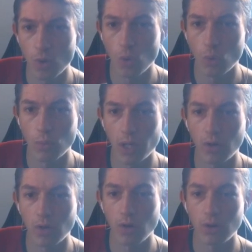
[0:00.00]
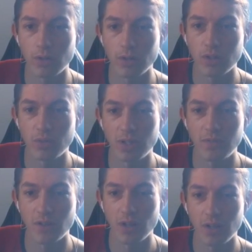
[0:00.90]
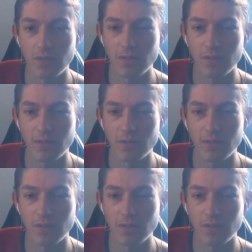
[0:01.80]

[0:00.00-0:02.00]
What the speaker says: Oh my God, 25.